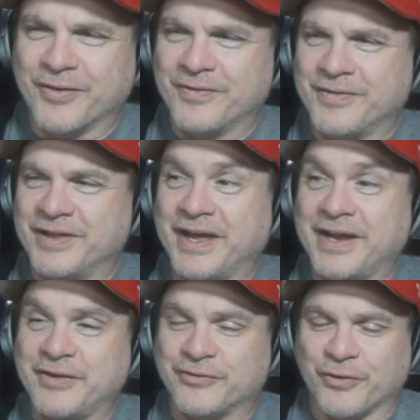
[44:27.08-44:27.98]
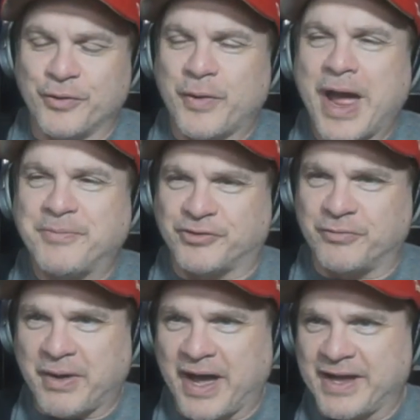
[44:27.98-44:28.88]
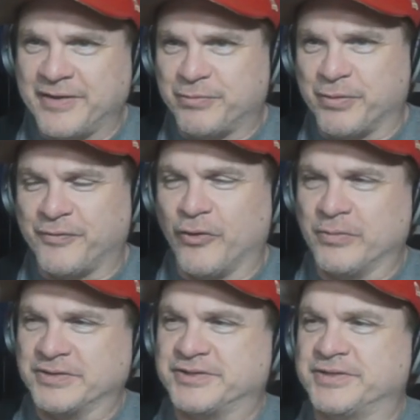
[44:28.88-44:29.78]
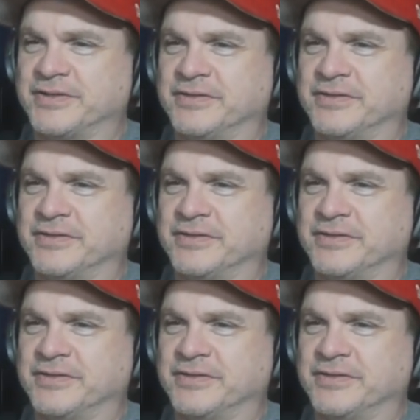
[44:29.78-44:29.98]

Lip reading: ladies are enraptured by his performance.